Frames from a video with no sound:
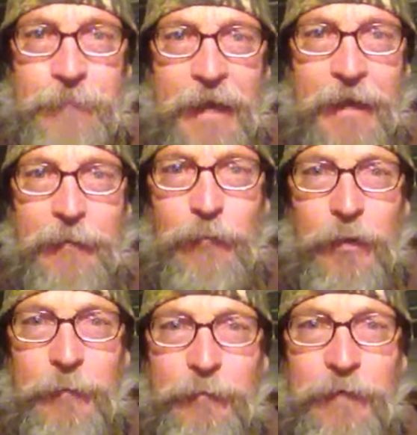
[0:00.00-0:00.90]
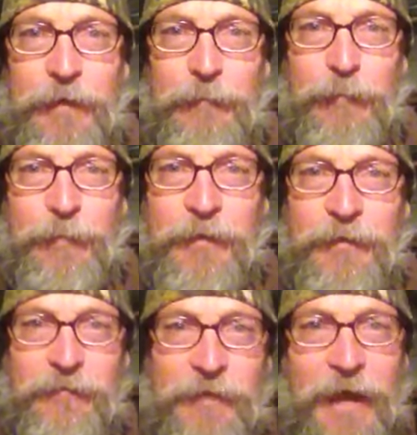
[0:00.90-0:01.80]
Hey, welcome to Viking
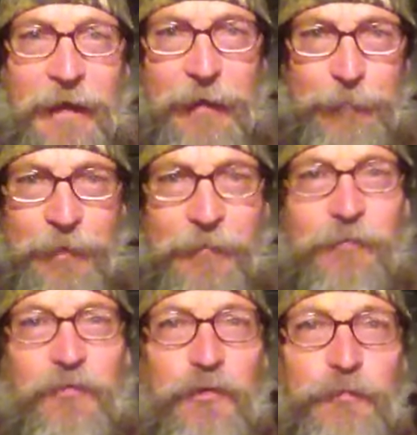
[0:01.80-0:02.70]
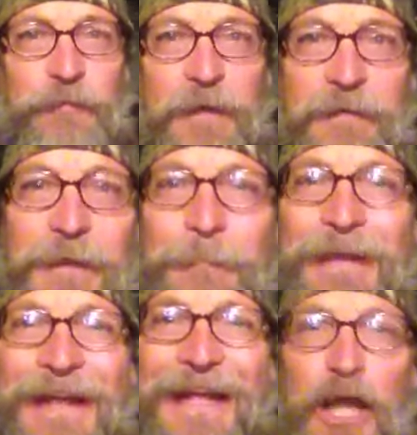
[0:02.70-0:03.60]
Preparedness. I am Pastor Joe Fox. I'm
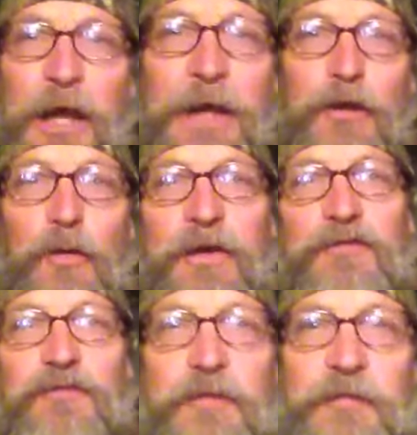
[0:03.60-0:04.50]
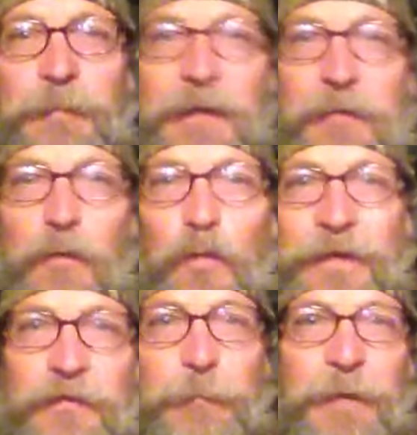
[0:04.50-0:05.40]
getting a lot of questions about the
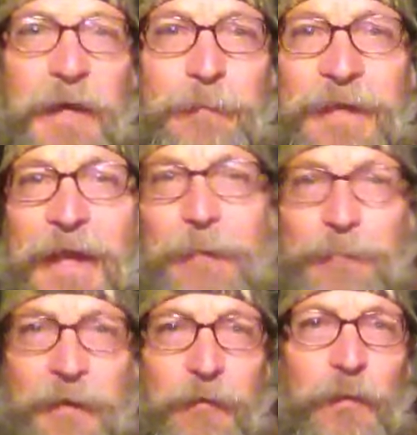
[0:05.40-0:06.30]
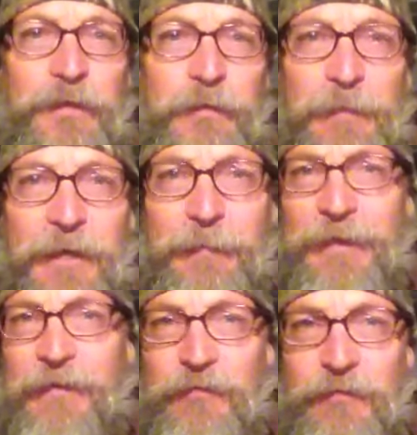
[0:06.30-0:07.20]
Winter Bob campout, the Winter Bob
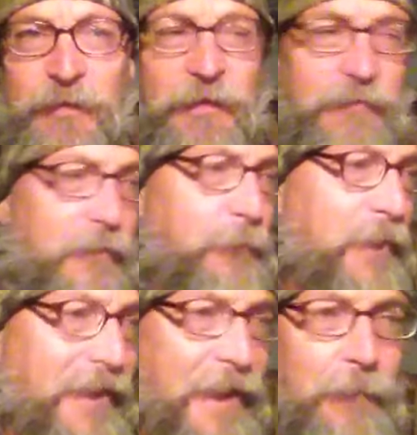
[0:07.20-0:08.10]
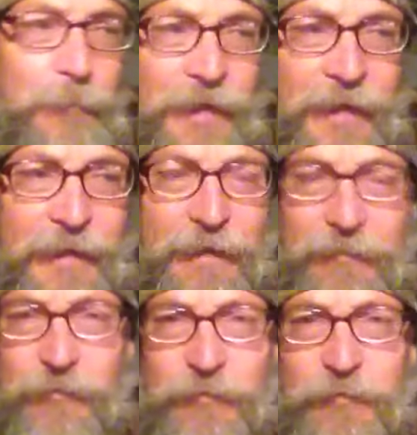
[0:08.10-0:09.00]
exercise, the bug out bag
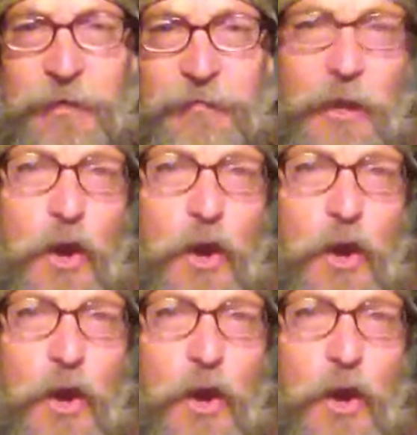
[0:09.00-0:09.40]
exercise.